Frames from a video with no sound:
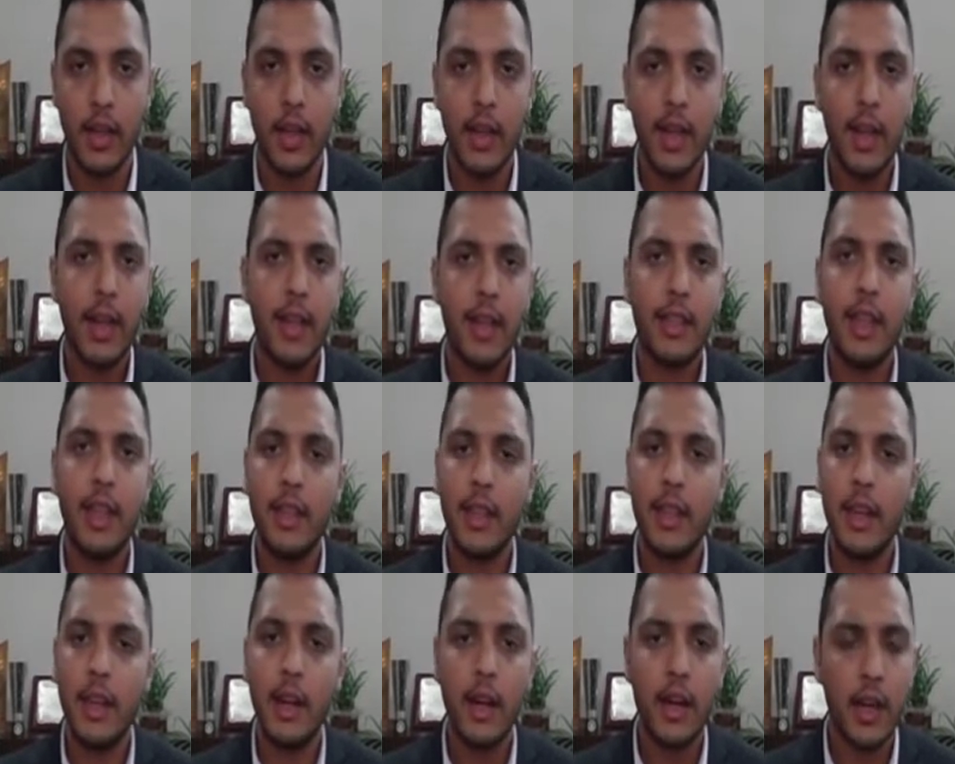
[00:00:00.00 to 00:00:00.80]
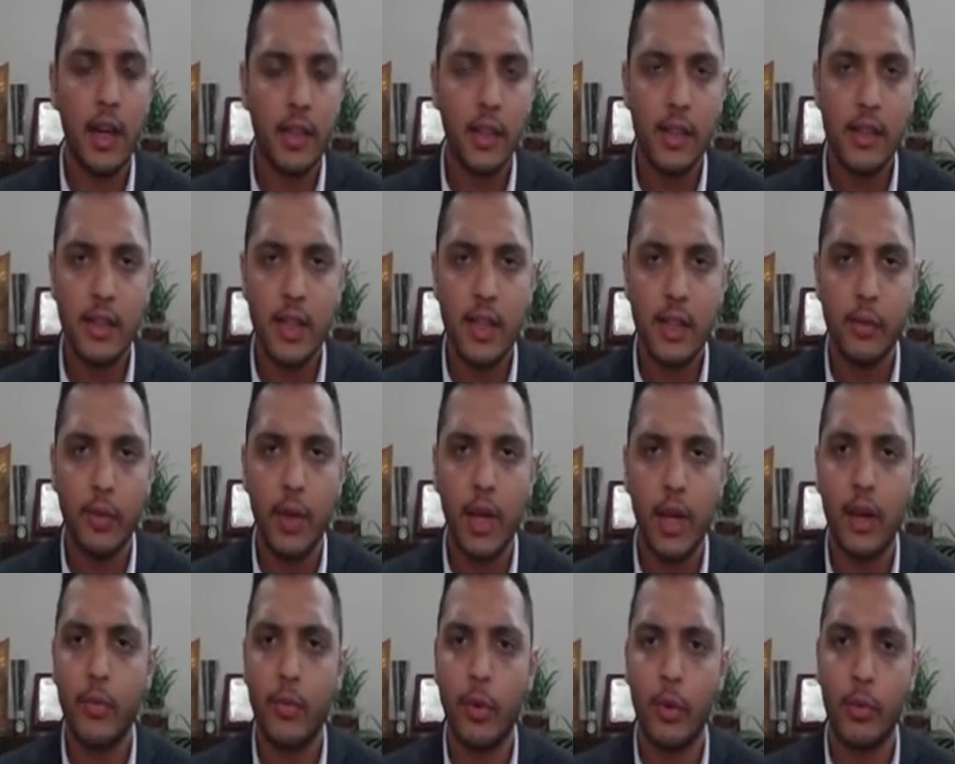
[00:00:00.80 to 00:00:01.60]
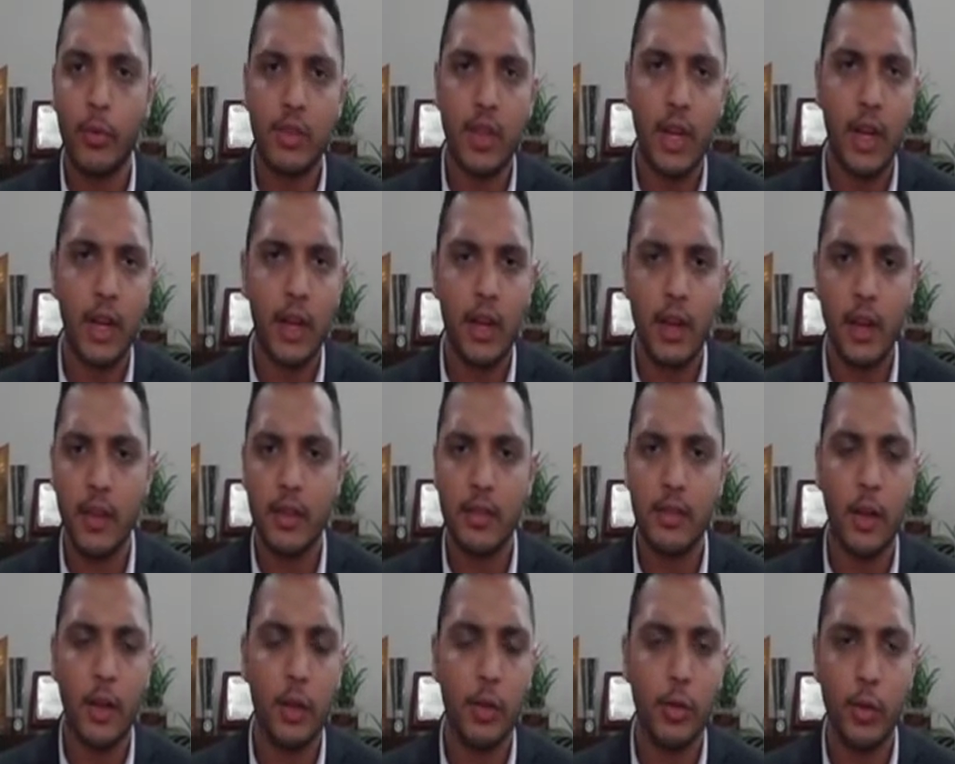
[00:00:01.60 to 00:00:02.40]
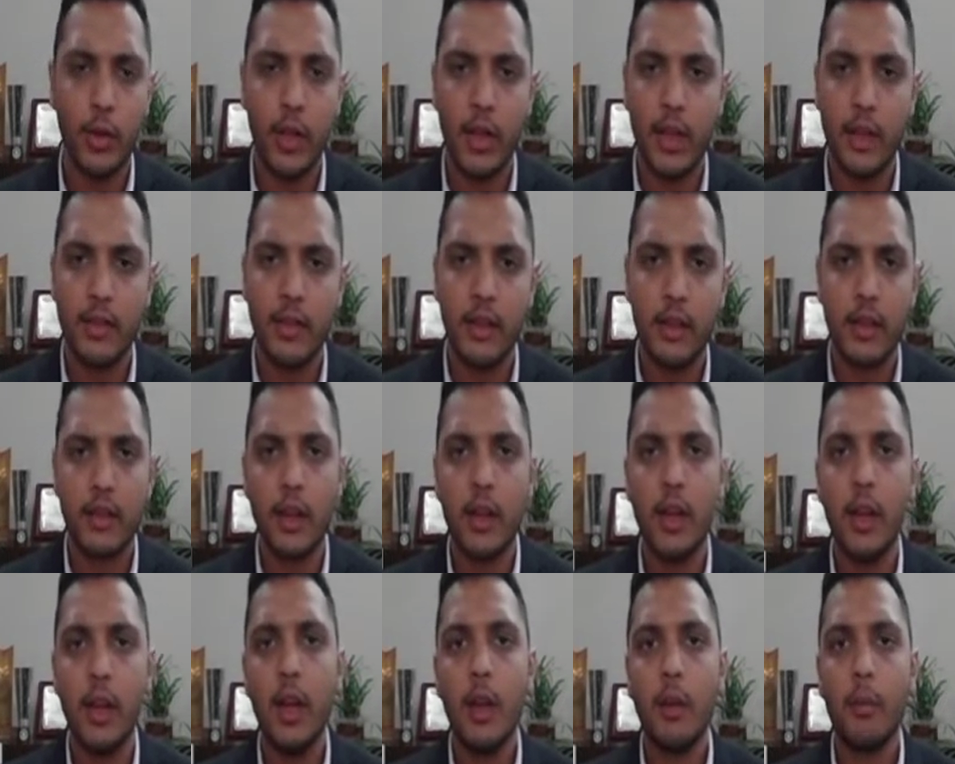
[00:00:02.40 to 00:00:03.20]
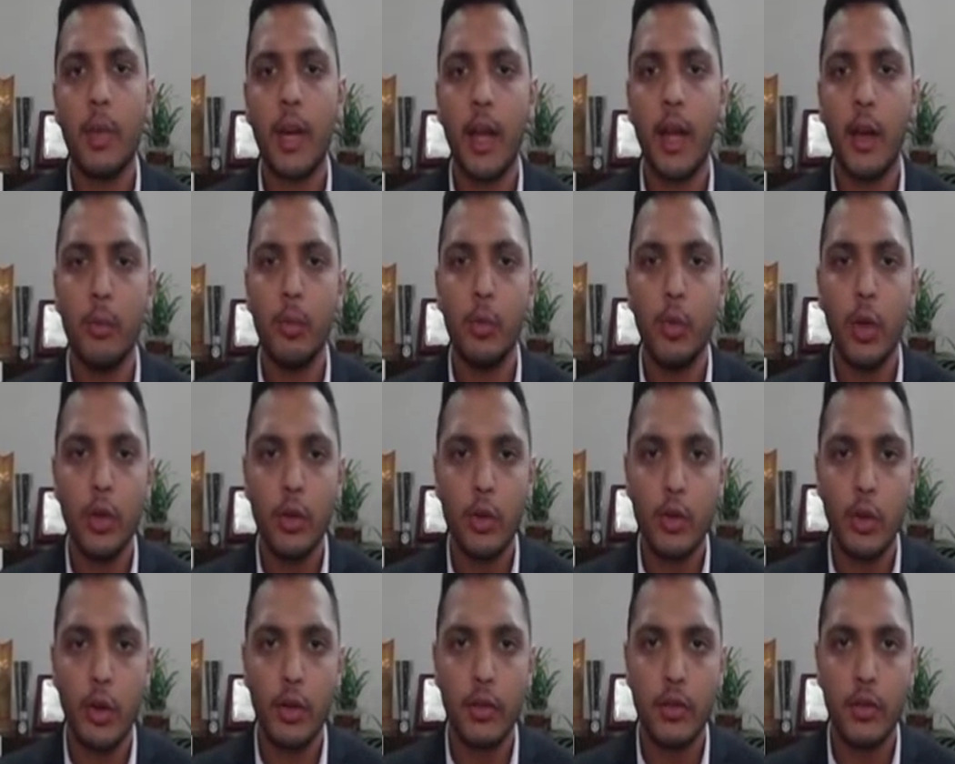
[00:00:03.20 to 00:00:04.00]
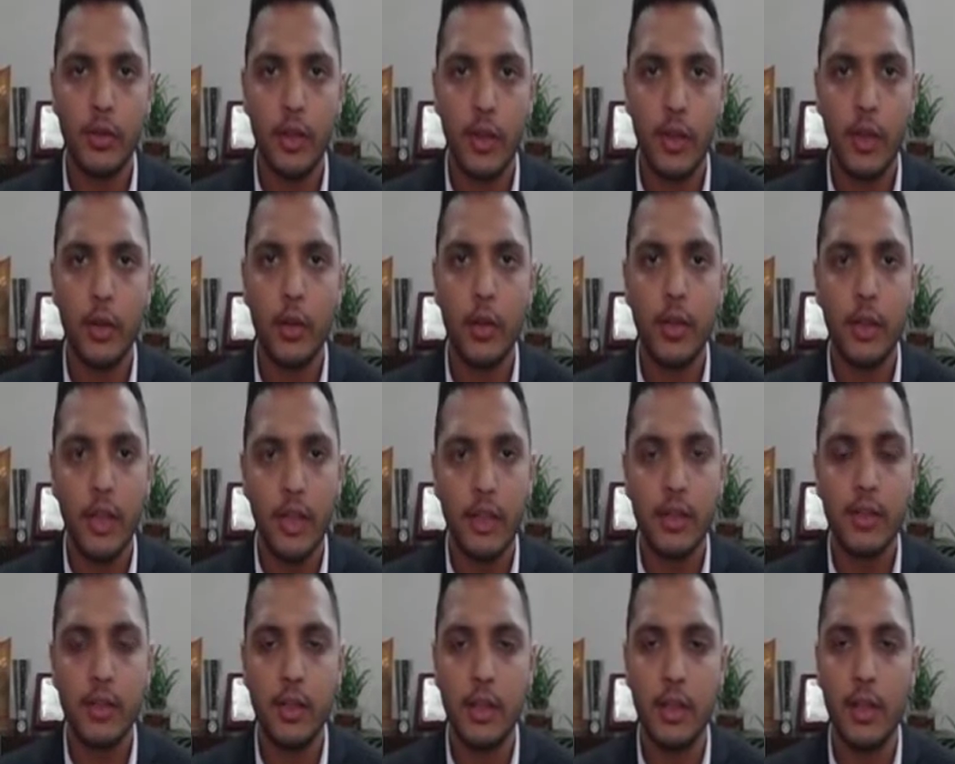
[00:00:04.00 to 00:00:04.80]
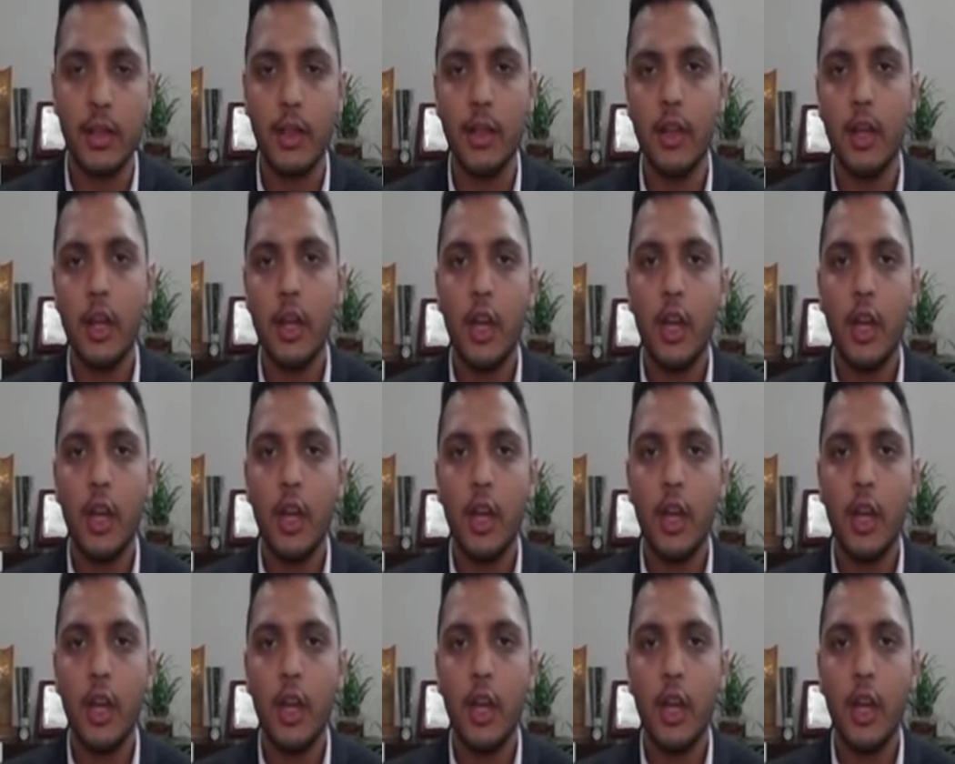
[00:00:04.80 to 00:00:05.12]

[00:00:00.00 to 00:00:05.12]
Then there are others as well from China and South Korea, etc. But I'm going to concentrate on these three.